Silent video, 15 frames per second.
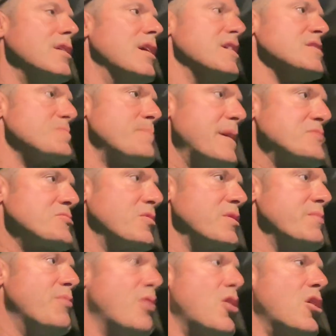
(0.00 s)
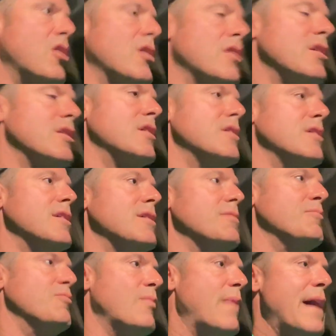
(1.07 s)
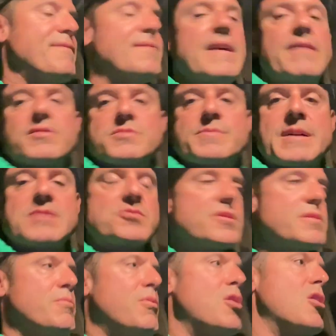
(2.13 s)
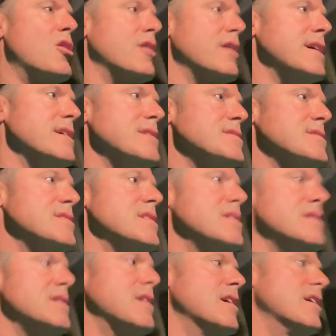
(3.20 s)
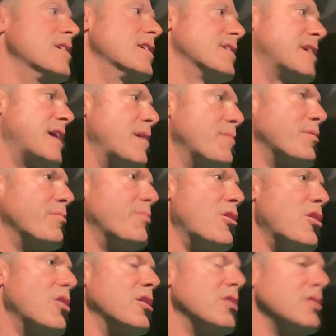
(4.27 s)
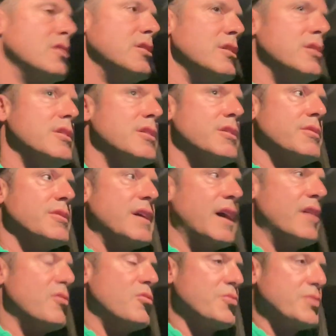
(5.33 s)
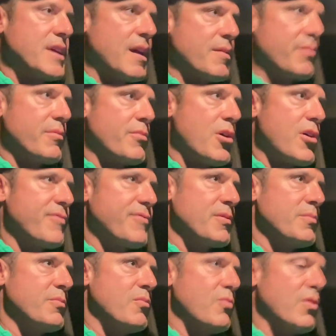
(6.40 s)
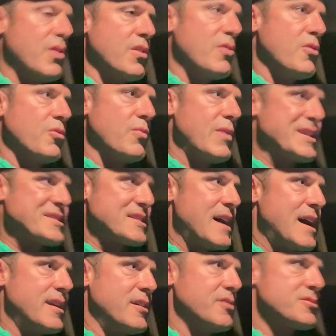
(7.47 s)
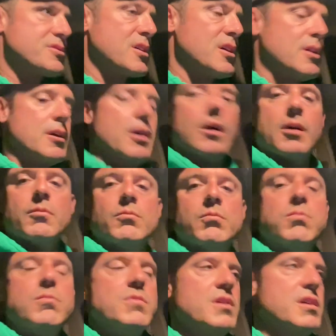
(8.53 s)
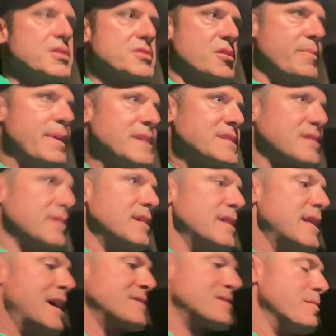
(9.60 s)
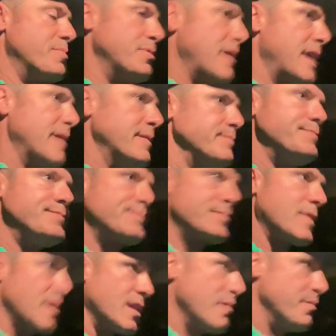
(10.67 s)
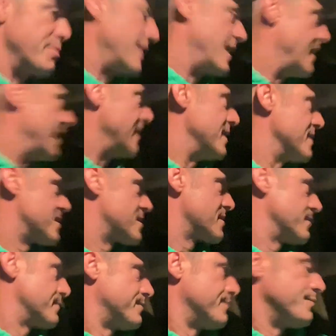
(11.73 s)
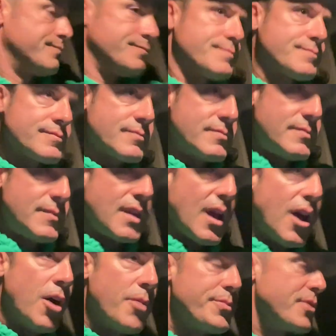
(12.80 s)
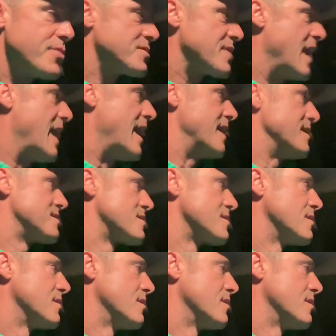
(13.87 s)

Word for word: a specialty bar. My favorite specialty bar is the camera bar. Got an old camera bar from one of the old West Siders. So basically that's the plan. The plan is help those guys